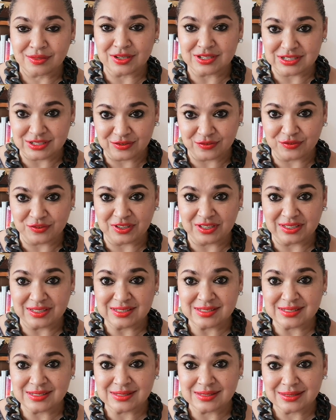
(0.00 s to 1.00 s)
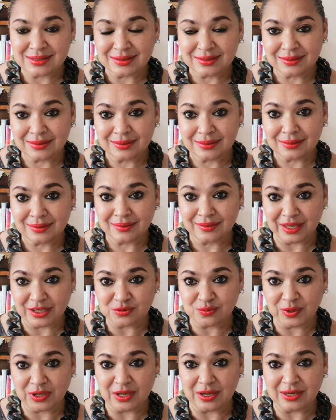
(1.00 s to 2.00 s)
the difference
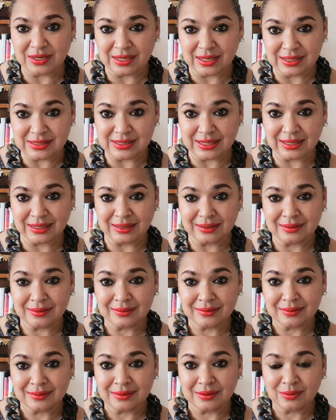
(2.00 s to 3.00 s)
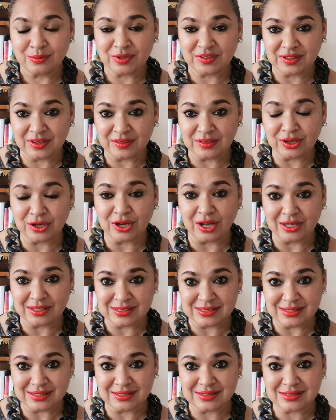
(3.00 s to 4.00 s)
that we are needing within the
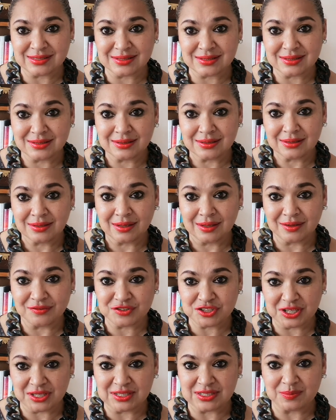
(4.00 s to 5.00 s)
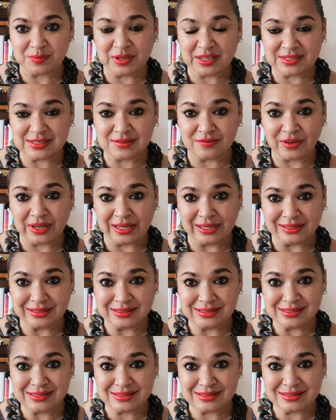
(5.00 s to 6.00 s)
context of gender based
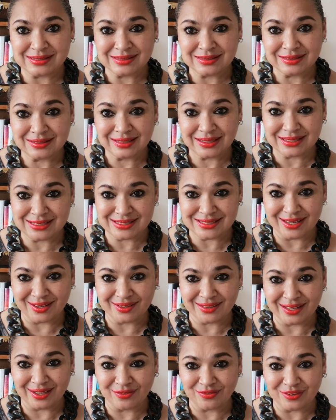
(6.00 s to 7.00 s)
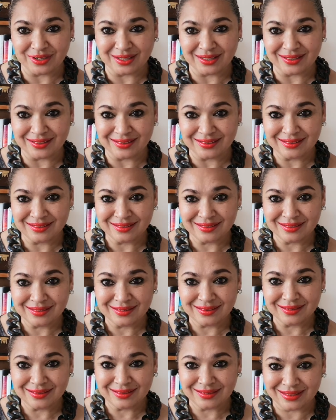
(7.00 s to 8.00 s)
violence in South Africa.
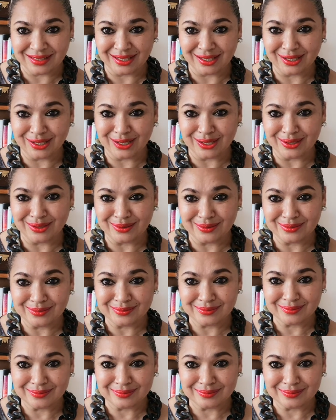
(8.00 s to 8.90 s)
Thank you.